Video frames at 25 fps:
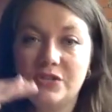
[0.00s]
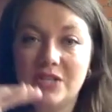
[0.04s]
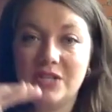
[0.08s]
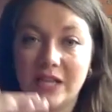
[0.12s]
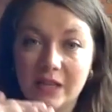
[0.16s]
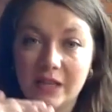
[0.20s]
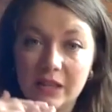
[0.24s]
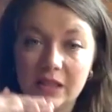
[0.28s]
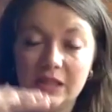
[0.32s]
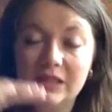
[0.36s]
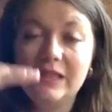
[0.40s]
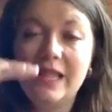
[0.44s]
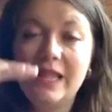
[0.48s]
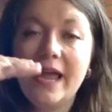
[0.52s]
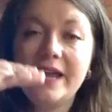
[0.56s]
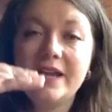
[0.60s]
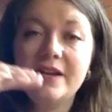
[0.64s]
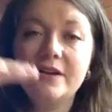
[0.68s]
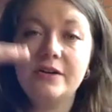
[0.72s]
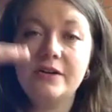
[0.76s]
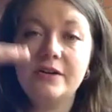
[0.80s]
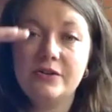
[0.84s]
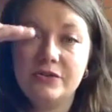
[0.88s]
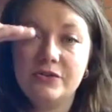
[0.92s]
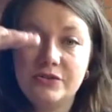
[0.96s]

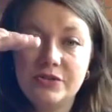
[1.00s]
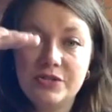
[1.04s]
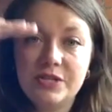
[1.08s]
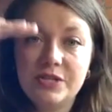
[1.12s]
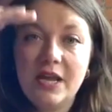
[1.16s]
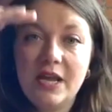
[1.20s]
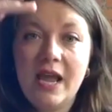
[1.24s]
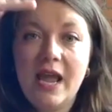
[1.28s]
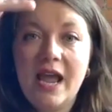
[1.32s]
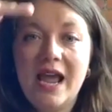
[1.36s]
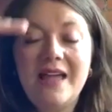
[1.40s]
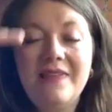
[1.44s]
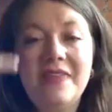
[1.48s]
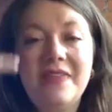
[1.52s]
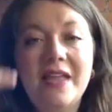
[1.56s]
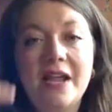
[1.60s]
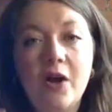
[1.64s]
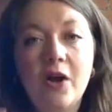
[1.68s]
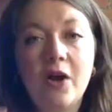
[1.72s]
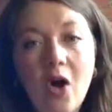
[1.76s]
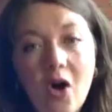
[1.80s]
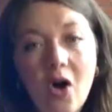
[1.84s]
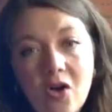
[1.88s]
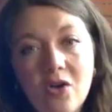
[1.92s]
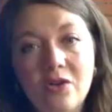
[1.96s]
layers, and they
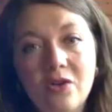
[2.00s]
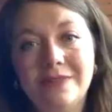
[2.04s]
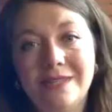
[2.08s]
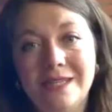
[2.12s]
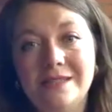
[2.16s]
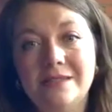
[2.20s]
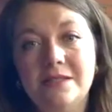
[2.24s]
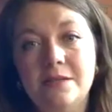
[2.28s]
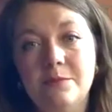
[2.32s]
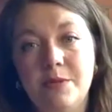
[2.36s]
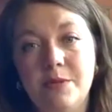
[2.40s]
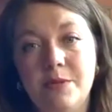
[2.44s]
all need to be